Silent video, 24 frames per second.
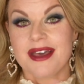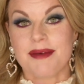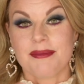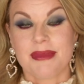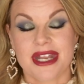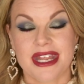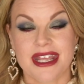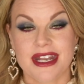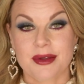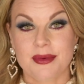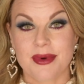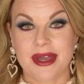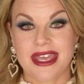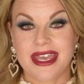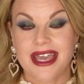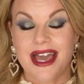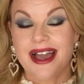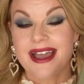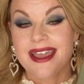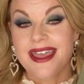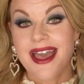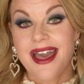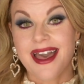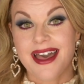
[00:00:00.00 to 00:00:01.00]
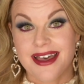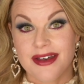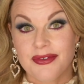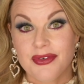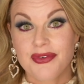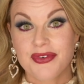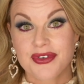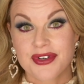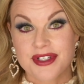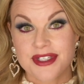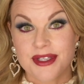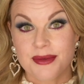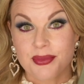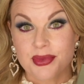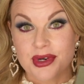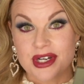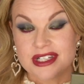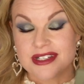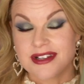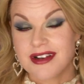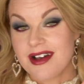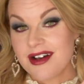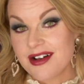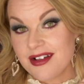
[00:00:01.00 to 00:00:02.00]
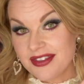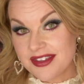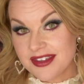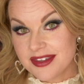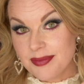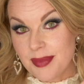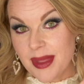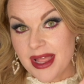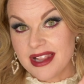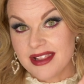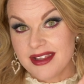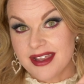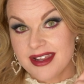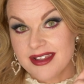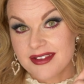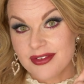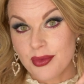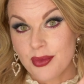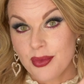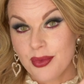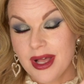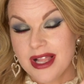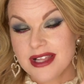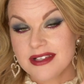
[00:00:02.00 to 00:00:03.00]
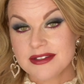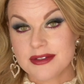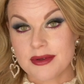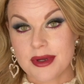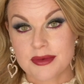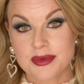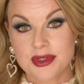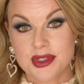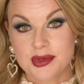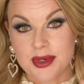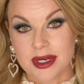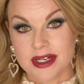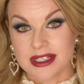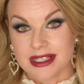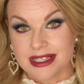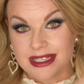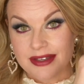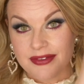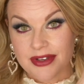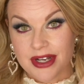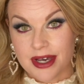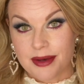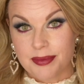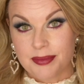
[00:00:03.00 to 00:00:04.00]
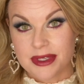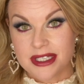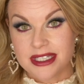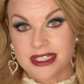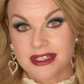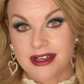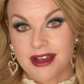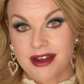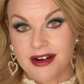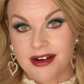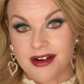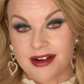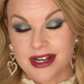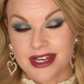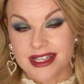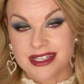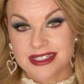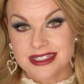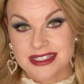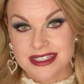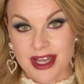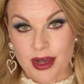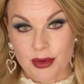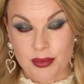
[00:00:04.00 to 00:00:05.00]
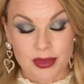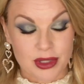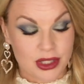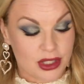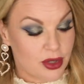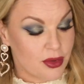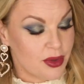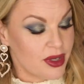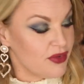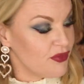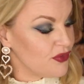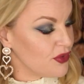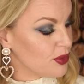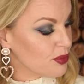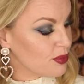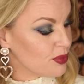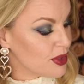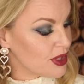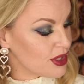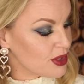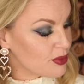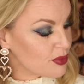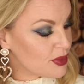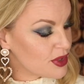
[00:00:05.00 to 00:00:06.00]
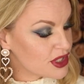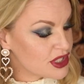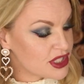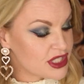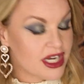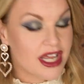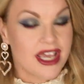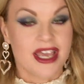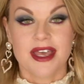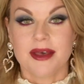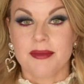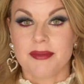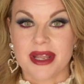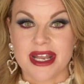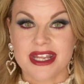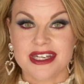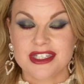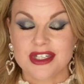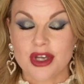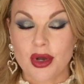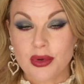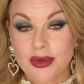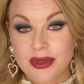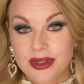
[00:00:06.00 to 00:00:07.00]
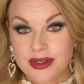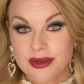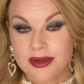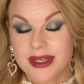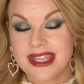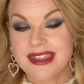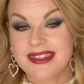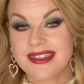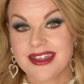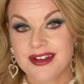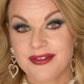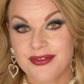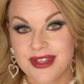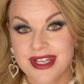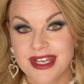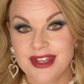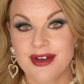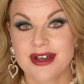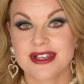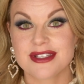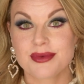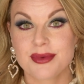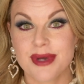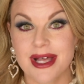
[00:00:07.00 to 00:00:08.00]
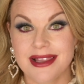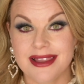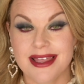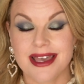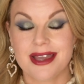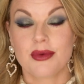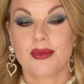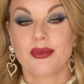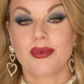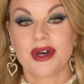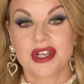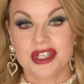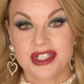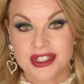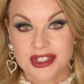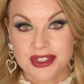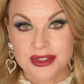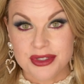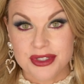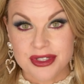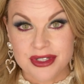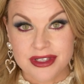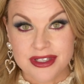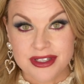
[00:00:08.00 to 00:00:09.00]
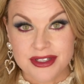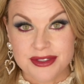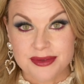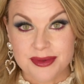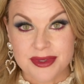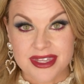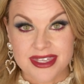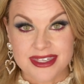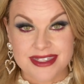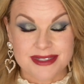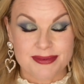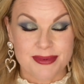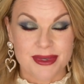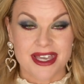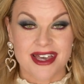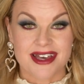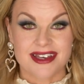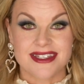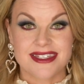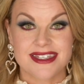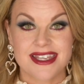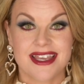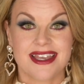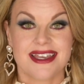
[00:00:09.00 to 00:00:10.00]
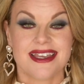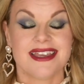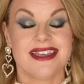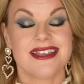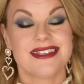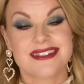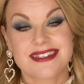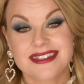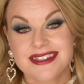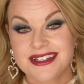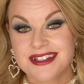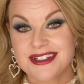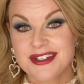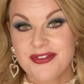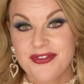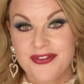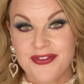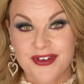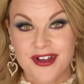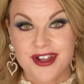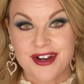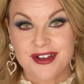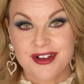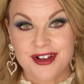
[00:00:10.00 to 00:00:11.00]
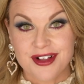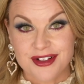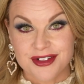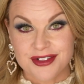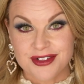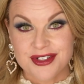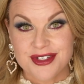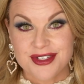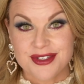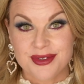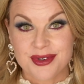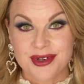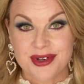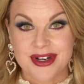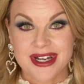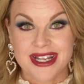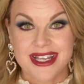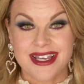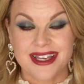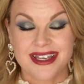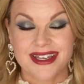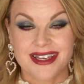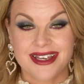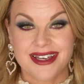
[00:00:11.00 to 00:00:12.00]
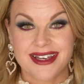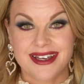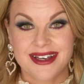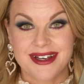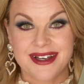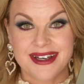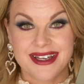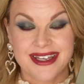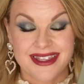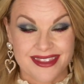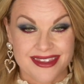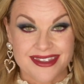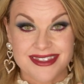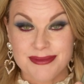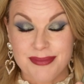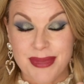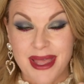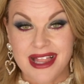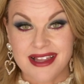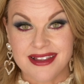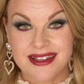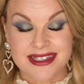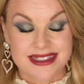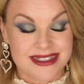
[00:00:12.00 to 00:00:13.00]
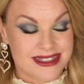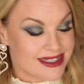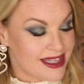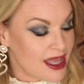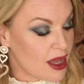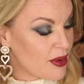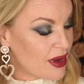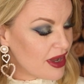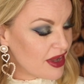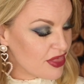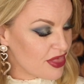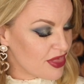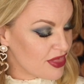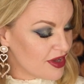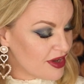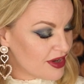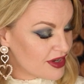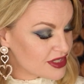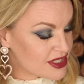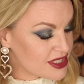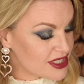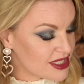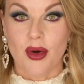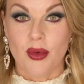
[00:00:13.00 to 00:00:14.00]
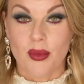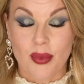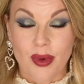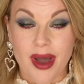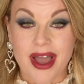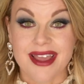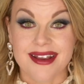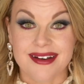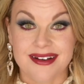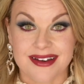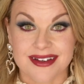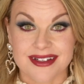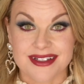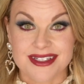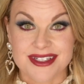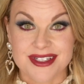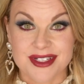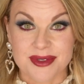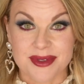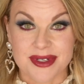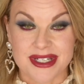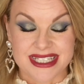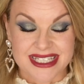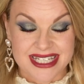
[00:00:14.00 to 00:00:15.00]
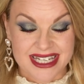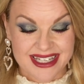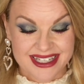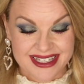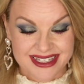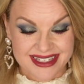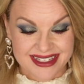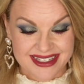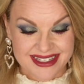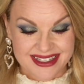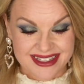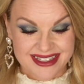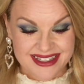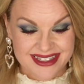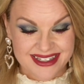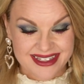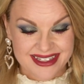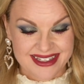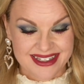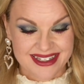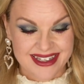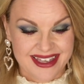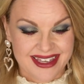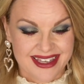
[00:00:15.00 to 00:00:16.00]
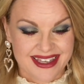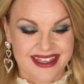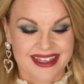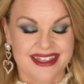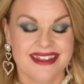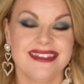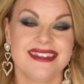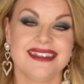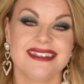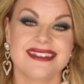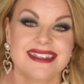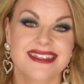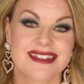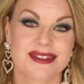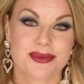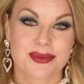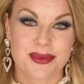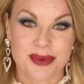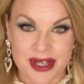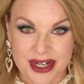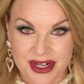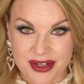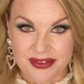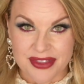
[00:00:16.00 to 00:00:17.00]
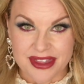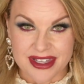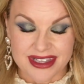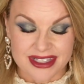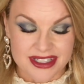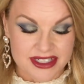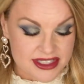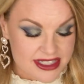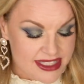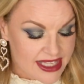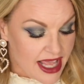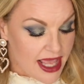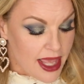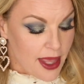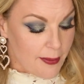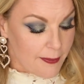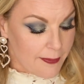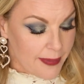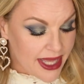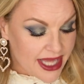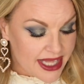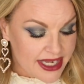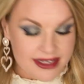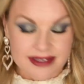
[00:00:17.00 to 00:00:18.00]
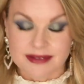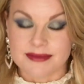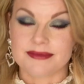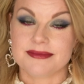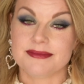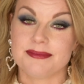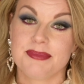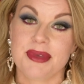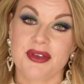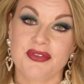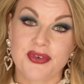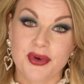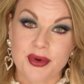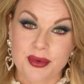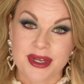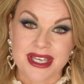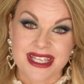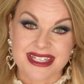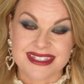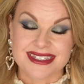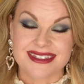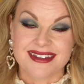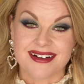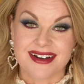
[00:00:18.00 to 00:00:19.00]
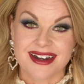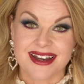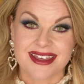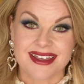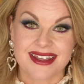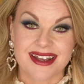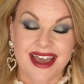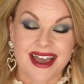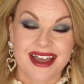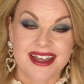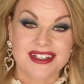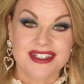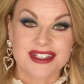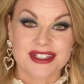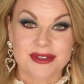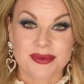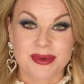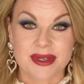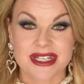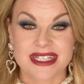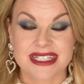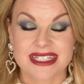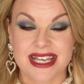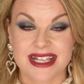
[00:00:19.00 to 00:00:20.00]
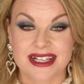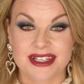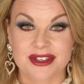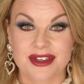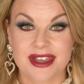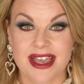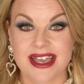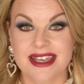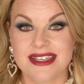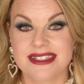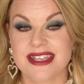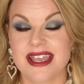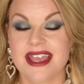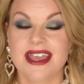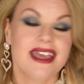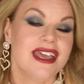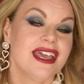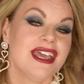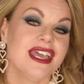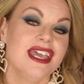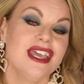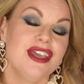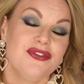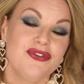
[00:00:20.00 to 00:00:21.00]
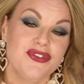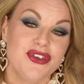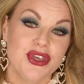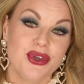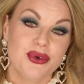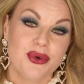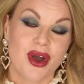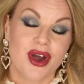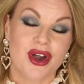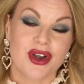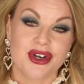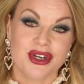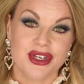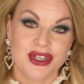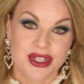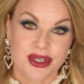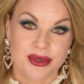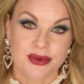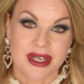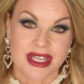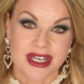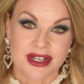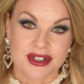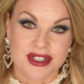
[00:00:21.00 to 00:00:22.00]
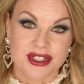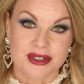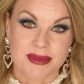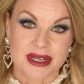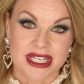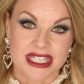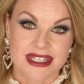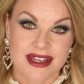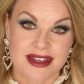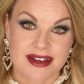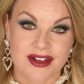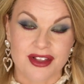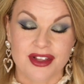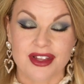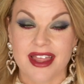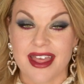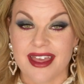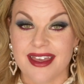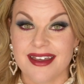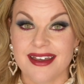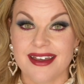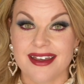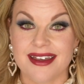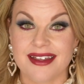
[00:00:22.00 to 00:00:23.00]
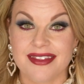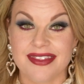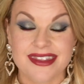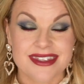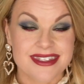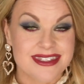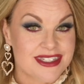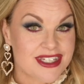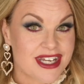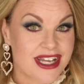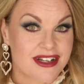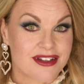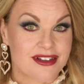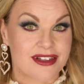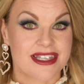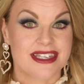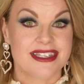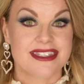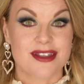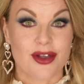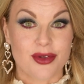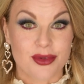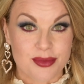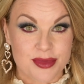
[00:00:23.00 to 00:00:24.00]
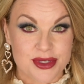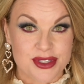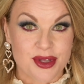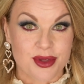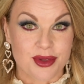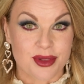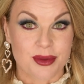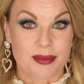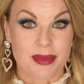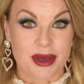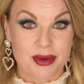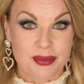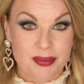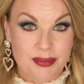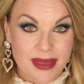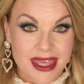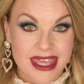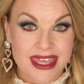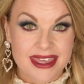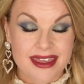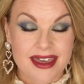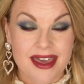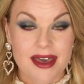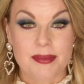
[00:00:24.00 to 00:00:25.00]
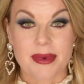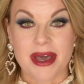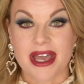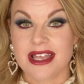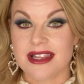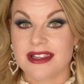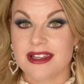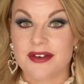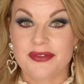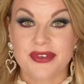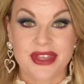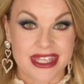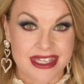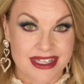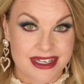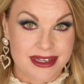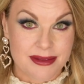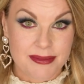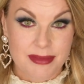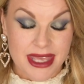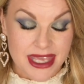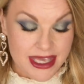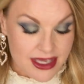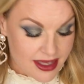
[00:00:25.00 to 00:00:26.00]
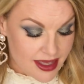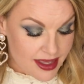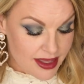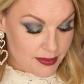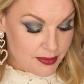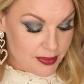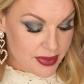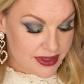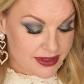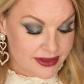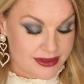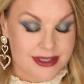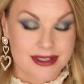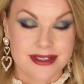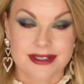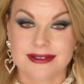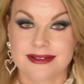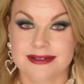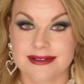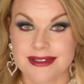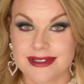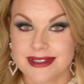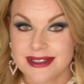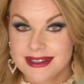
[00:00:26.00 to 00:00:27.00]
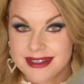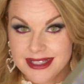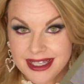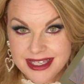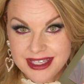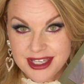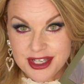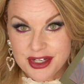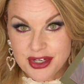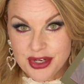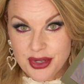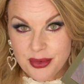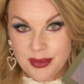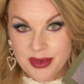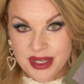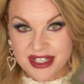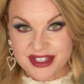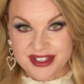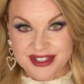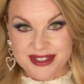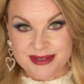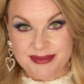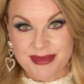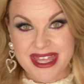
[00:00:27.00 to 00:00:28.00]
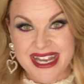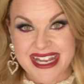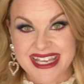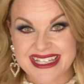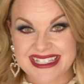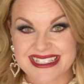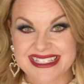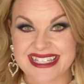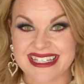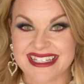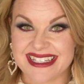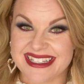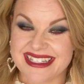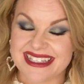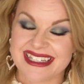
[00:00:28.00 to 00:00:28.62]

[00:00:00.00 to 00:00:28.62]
But anyway, I have a first impression on this palette as well, so I'll try to leave it up in the card and down below if you want to watch. But I told you in that video as well, I want to do two looks with this because it's such a fun color story in this palette, so I thought why not do it. This is one of the looks. But before we get started, I just want to tell you guys, if you are new here to my channel, this channel is almost all about makeup. I love indie makeup, like Nomad Cosmetics.